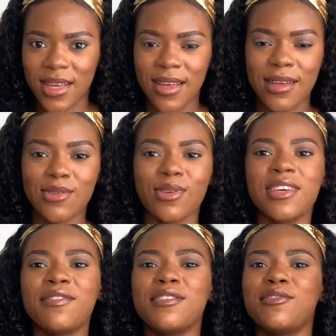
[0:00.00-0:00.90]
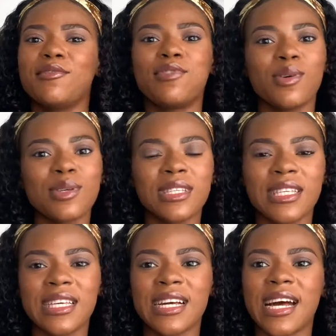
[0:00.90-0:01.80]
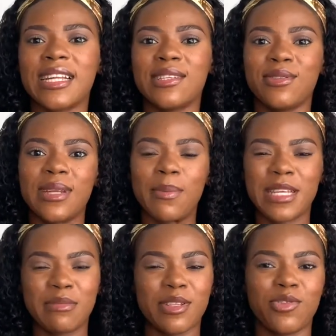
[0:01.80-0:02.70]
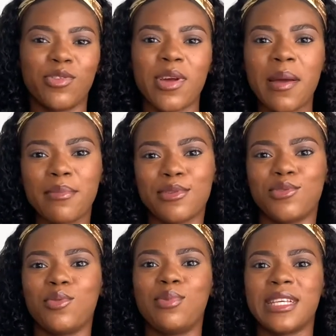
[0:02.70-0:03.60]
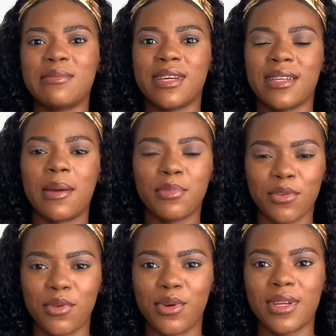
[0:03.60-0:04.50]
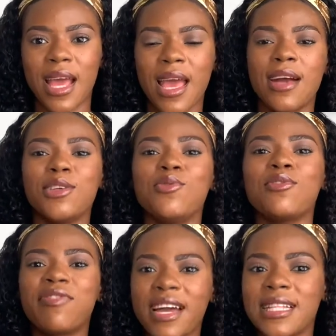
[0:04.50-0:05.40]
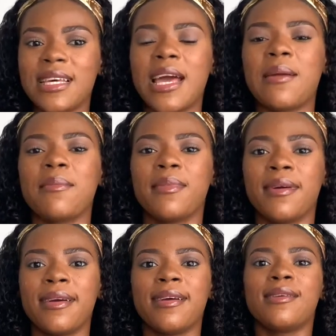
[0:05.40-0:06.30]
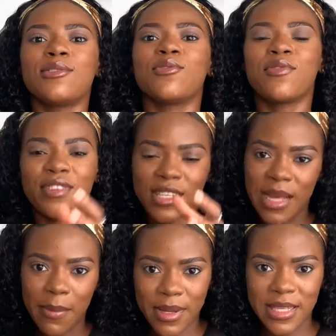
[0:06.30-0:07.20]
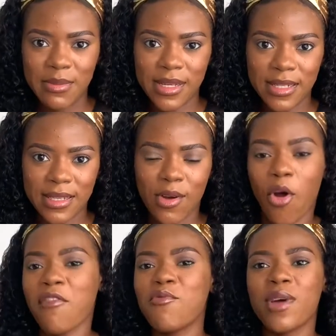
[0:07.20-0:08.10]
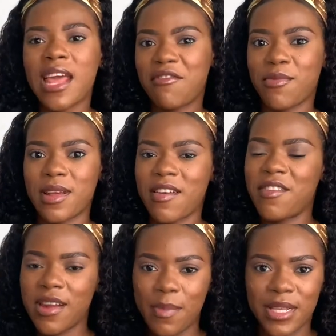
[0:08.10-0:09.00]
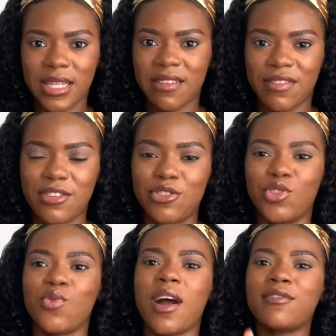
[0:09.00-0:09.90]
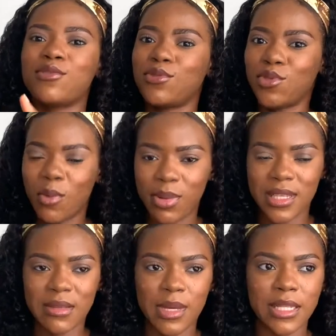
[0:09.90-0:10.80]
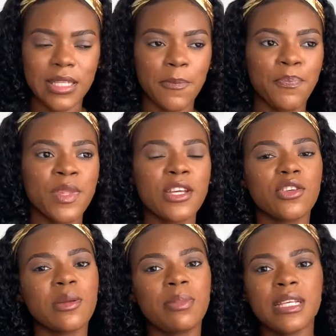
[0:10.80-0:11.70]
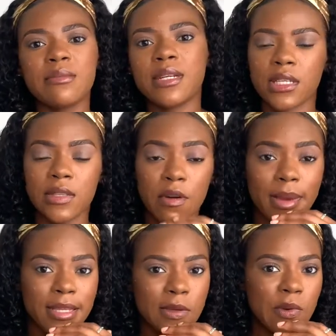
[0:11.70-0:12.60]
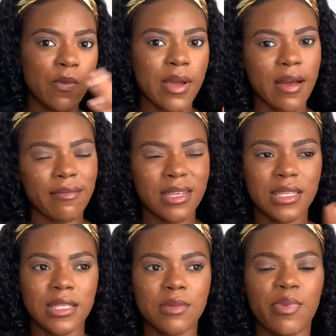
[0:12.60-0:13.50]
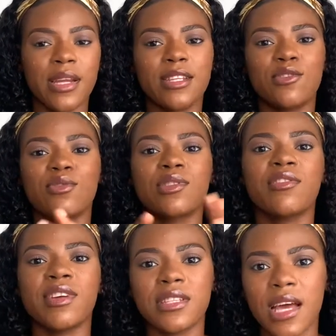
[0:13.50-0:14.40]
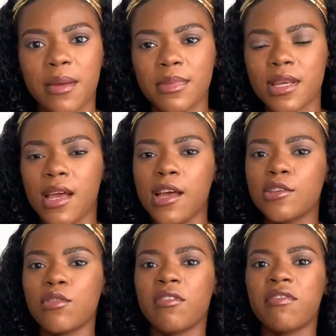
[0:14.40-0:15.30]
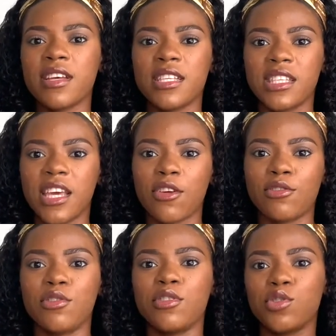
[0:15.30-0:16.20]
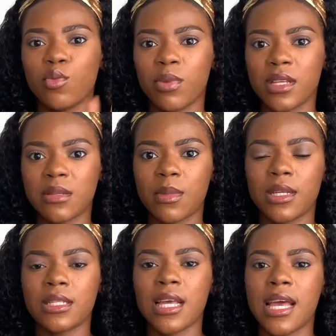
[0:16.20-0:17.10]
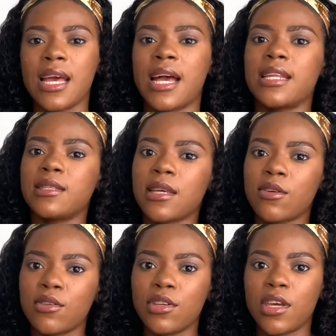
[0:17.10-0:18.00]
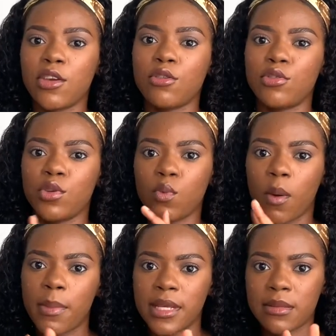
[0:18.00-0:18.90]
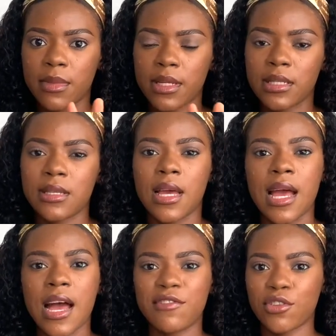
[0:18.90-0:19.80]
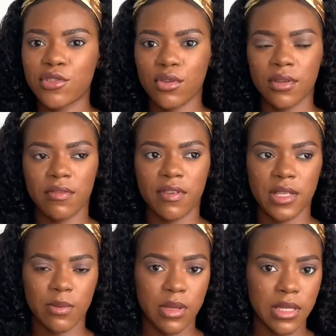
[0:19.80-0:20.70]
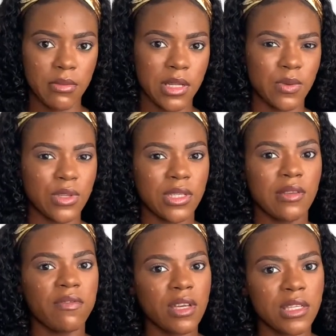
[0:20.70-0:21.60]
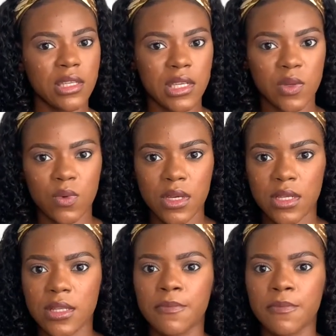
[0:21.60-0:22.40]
So even if you fall sick and during that placement you're not able to do placement that period, you would find time to finish that placement. Or even when every other person has finished, you have to do your placement. So the placement is, for my school, it's spread into 3 times. So in first year you're doing 2 placements, and in second year you're doing 1 placement. I've just done the first placement, which is the first 6 weeks.